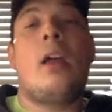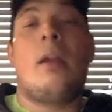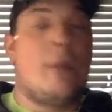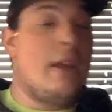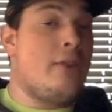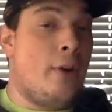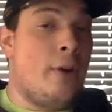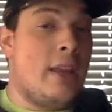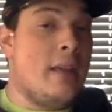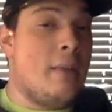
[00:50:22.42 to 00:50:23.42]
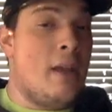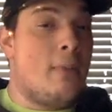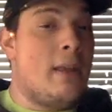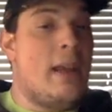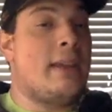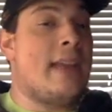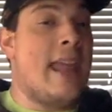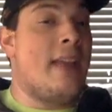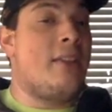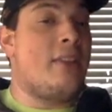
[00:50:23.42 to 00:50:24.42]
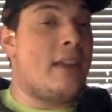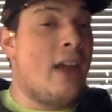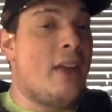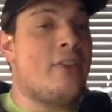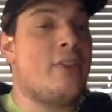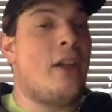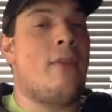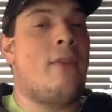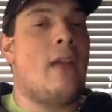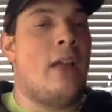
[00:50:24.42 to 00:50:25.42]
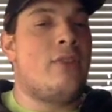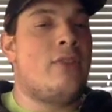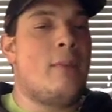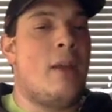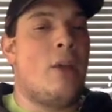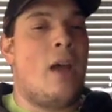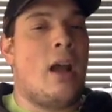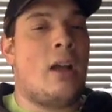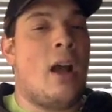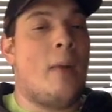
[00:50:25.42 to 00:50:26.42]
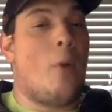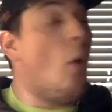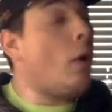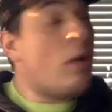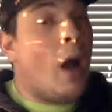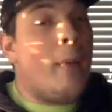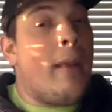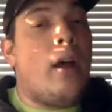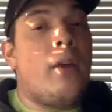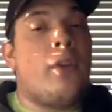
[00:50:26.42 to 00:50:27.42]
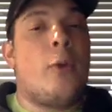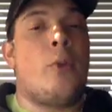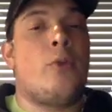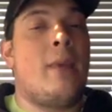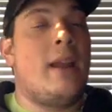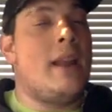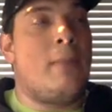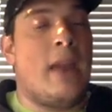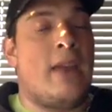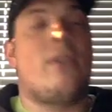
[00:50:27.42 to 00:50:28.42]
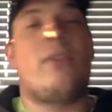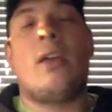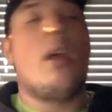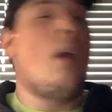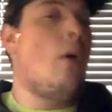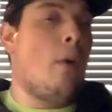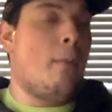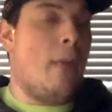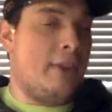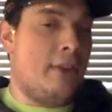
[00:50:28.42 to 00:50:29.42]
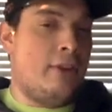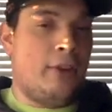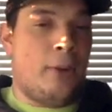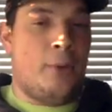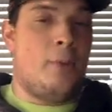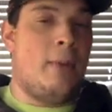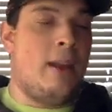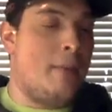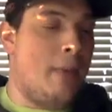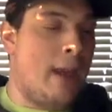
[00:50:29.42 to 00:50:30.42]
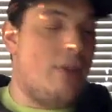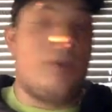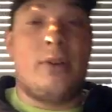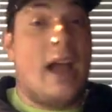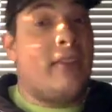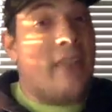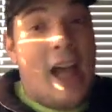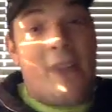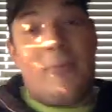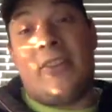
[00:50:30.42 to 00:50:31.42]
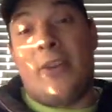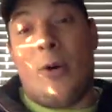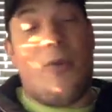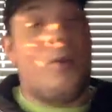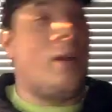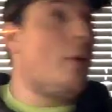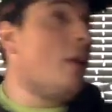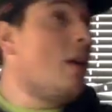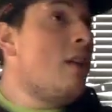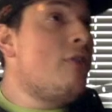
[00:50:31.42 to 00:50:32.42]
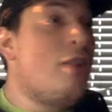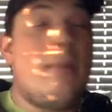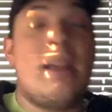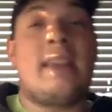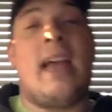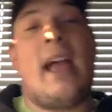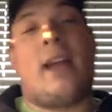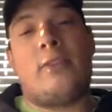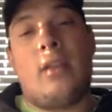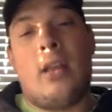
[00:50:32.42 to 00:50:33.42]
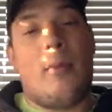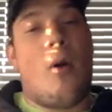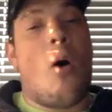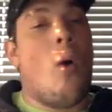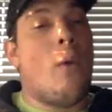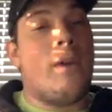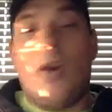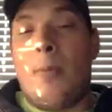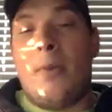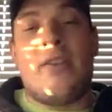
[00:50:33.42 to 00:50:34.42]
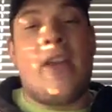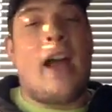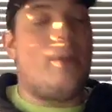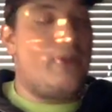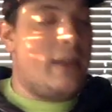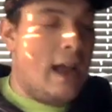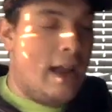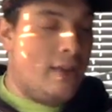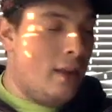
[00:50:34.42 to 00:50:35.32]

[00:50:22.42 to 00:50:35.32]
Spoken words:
be sure to email me at dansgunstuff@gmail.com or comment on the social media pages or message the social media pages. You guys that have my cell phone number, shoot me a text. I'm always open to chatting with you guys.